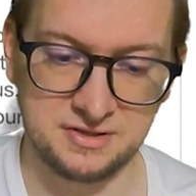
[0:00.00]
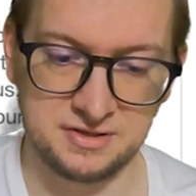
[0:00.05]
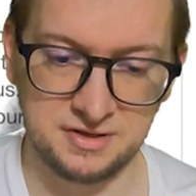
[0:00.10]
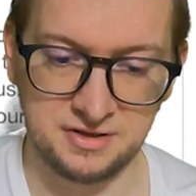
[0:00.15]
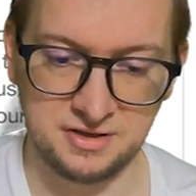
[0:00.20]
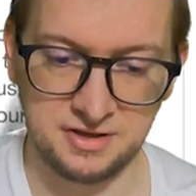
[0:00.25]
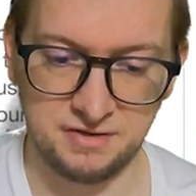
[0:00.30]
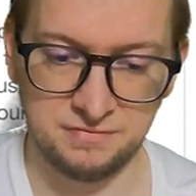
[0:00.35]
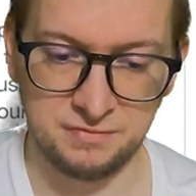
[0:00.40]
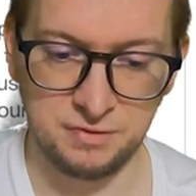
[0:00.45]
can
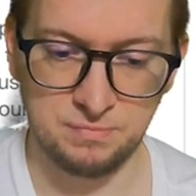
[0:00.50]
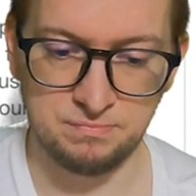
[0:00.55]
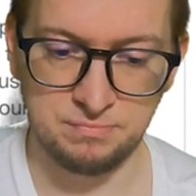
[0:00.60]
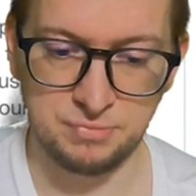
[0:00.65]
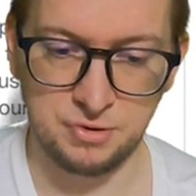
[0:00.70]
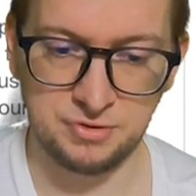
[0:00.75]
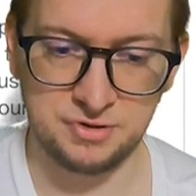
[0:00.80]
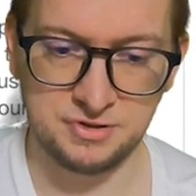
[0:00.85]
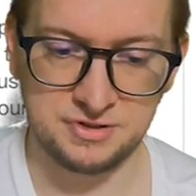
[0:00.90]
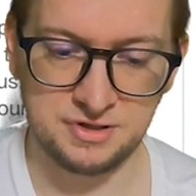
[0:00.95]
give you
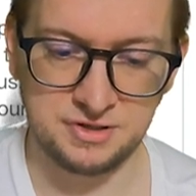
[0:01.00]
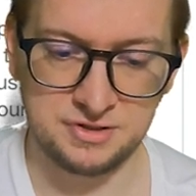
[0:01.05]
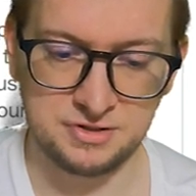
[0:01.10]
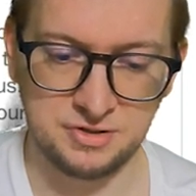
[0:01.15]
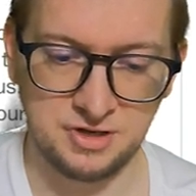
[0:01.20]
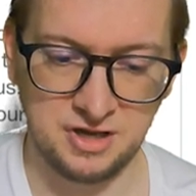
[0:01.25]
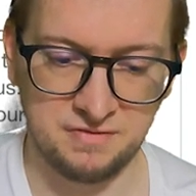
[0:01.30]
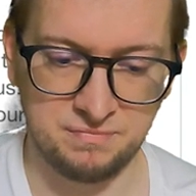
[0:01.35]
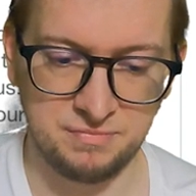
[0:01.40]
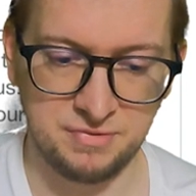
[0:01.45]
bonuses.
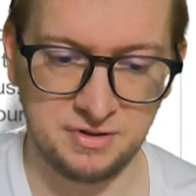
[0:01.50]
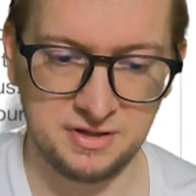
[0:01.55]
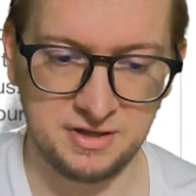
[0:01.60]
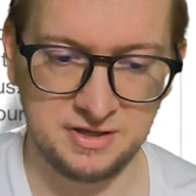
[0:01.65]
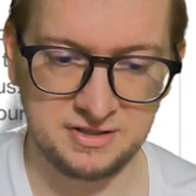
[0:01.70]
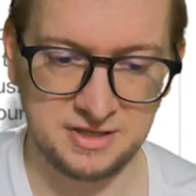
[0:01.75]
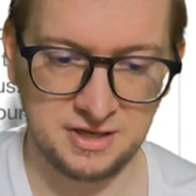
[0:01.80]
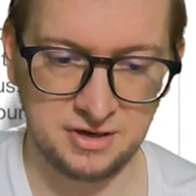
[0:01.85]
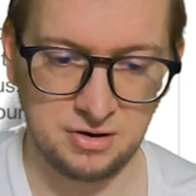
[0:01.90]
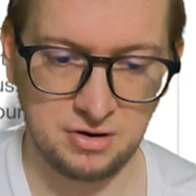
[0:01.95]
You have
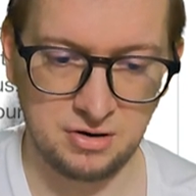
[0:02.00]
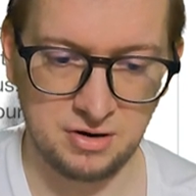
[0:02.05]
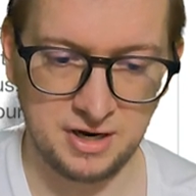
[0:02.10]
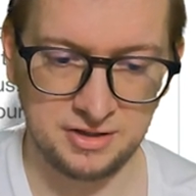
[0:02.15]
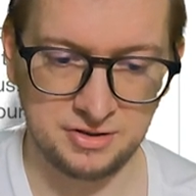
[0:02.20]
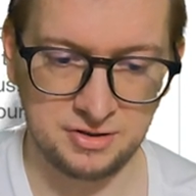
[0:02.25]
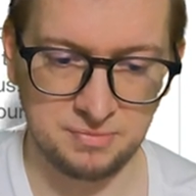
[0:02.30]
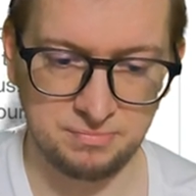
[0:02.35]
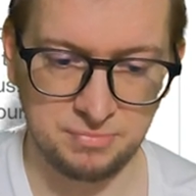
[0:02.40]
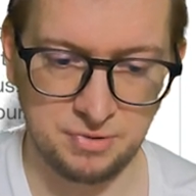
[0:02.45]
buildings that are
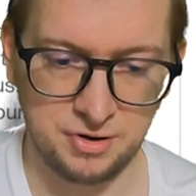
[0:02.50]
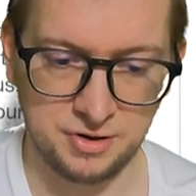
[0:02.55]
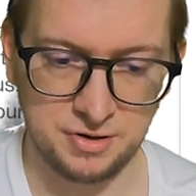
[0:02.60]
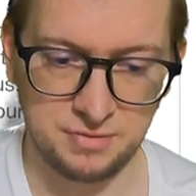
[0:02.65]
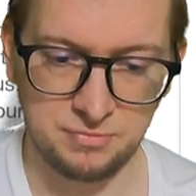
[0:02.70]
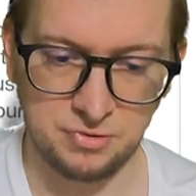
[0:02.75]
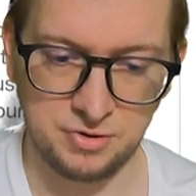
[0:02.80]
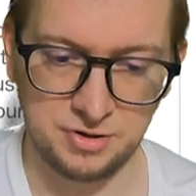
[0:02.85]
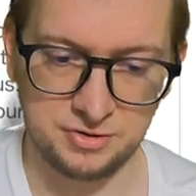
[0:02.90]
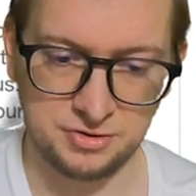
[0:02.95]
at the
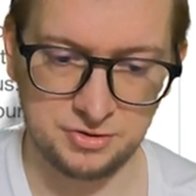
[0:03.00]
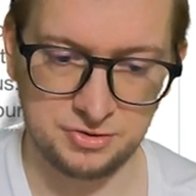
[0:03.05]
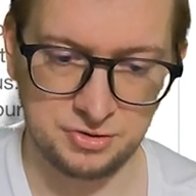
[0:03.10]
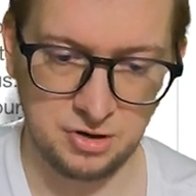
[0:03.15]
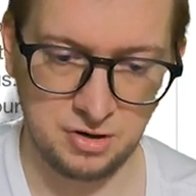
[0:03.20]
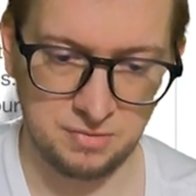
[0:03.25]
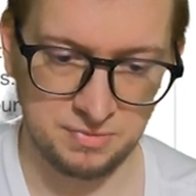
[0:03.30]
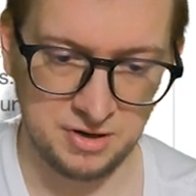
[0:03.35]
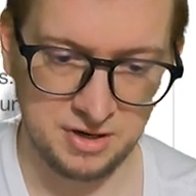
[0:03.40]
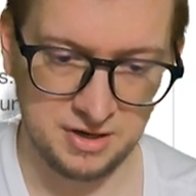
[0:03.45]
bottom or at the
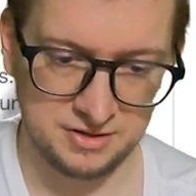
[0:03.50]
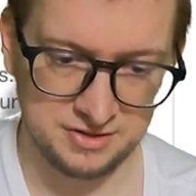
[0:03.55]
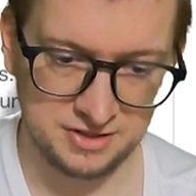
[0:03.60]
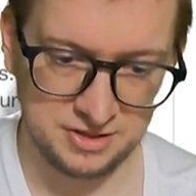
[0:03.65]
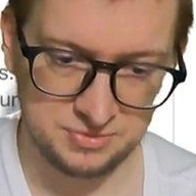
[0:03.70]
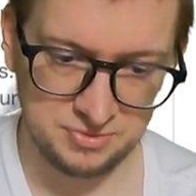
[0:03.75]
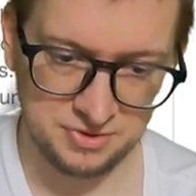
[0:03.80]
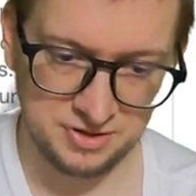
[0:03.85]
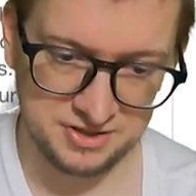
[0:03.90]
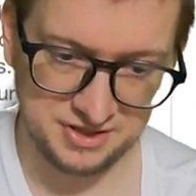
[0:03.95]
top.
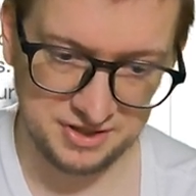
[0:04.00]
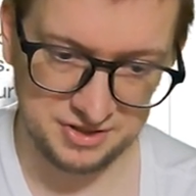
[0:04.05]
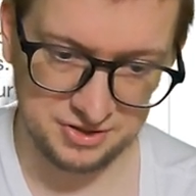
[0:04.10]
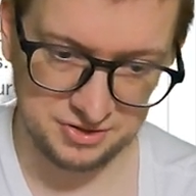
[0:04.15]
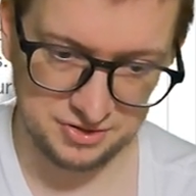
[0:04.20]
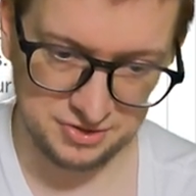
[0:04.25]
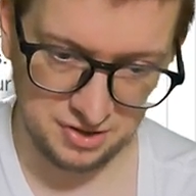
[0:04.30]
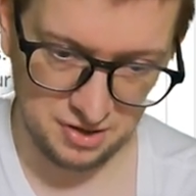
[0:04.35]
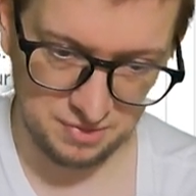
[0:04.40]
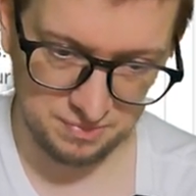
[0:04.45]
This one is at the
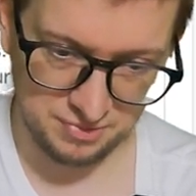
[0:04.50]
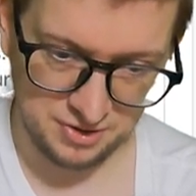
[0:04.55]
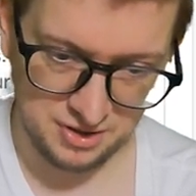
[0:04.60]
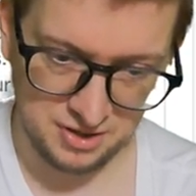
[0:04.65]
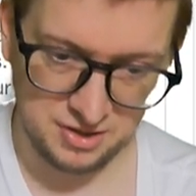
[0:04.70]
top,